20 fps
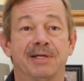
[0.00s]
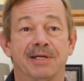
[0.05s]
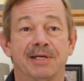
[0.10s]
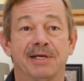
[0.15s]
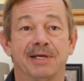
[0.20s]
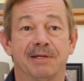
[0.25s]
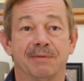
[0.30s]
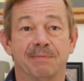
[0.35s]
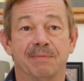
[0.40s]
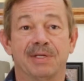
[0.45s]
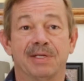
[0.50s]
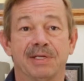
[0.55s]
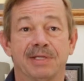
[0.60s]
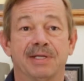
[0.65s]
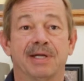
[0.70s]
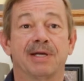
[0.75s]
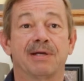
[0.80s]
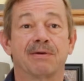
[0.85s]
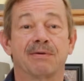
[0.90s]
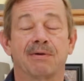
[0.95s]
to get me,
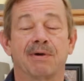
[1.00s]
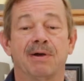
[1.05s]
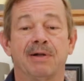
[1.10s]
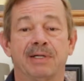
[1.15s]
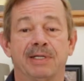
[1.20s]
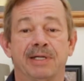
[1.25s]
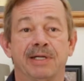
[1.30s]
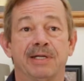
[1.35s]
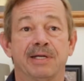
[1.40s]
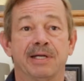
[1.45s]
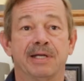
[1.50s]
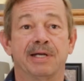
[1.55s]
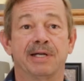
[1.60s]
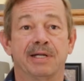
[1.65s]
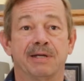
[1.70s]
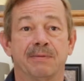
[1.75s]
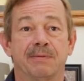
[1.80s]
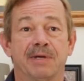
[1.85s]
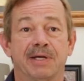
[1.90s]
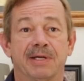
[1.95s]
and I crawled in
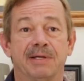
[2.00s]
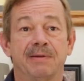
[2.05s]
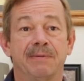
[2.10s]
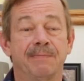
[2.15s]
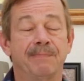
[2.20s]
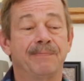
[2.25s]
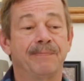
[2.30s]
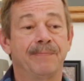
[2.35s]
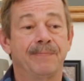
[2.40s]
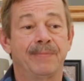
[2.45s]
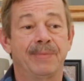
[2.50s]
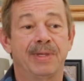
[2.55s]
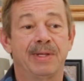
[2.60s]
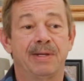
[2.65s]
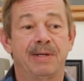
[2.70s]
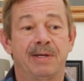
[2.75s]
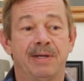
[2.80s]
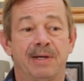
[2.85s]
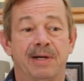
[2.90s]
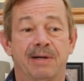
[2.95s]
anyway.
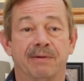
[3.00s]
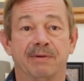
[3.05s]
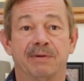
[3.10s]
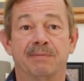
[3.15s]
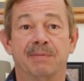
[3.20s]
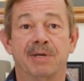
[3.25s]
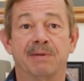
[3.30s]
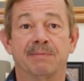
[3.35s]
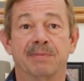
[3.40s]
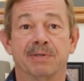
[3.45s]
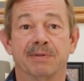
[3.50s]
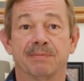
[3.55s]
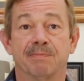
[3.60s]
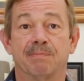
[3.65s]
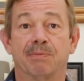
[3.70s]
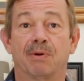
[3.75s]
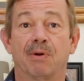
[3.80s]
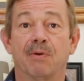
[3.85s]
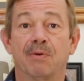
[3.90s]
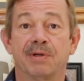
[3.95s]
I remembered
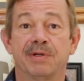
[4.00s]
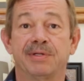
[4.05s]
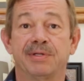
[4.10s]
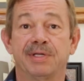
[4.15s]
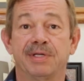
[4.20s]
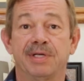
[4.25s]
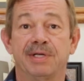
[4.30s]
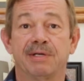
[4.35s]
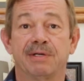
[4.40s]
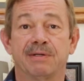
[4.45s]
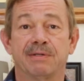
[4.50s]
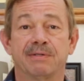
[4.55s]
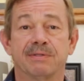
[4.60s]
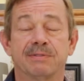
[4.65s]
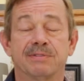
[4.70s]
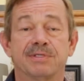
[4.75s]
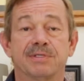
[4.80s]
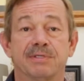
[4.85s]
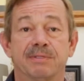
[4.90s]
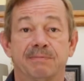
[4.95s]
broken
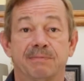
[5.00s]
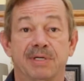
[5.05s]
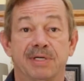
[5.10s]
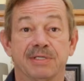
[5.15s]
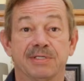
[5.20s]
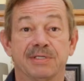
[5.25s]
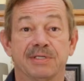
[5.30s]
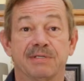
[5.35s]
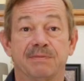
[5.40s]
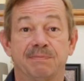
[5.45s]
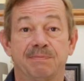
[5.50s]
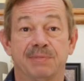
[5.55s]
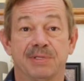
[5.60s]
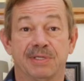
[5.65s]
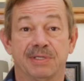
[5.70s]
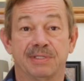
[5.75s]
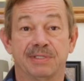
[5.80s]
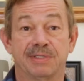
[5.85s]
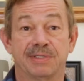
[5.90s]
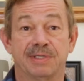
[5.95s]
gears and a busted
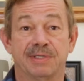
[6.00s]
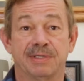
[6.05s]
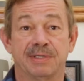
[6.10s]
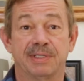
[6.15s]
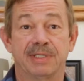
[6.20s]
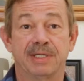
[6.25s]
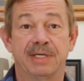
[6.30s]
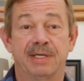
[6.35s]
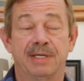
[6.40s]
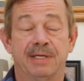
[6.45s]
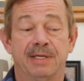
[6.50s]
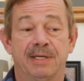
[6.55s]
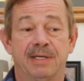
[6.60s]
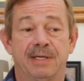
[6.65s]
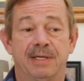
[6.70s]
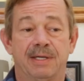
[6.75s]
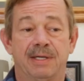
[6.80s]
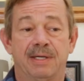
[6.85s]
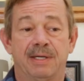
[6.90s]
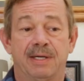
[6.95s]
piston.
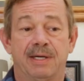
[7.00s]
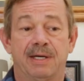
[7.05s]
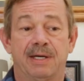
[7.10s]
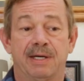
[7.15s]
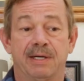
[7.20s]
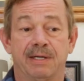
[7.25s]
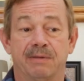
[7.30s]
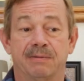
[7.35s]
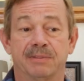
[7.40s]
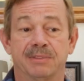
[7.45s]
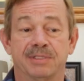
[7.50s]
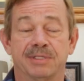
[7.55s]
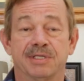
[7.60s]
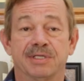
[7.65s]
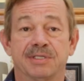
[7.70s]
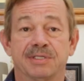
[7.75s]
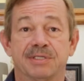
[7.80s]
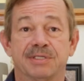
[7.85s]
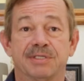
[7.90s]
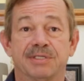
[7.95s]
It was
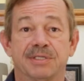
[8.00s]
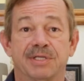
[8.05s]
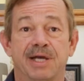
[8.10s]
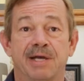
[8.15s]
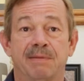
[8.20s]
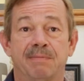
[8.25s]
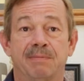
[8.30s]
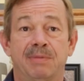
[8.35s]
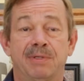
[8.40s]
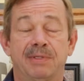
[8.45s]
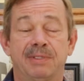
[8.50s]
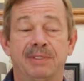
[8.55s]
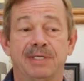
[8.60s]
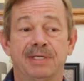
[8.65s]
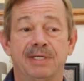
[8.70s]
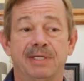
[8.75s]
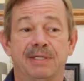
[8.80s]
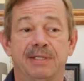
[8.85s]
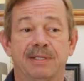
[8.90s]
disassembled.